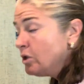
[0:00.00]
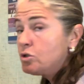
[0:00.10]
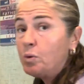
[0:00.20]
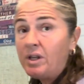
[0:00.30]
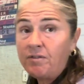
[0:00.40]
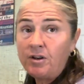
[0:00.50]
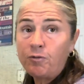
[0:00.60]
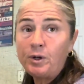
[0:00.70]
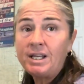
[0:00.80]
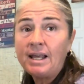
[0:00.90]
So even if
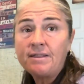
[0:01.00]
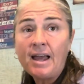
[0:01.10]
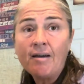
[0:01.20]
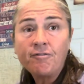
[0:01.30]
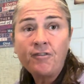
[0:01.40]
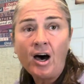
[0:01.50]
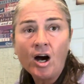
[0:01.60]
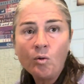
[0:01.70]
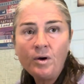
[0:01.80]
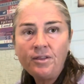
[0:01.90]
we get that
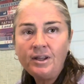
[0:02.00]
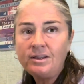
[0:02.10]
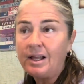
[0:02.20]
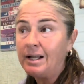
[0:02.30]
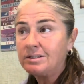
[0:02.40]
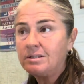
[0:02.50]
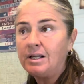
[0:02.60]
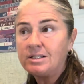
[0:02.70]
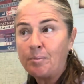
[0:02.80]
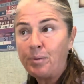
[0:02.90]
far with it,
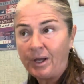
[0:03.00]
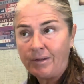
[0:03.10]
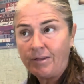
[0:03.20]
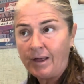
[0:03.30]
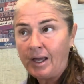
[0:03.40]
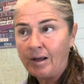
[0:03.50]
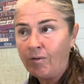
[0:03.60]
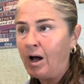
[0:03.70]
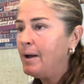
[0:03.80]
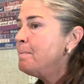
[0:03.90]
that's a big thing,
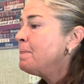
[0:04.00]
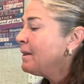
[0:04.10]
right?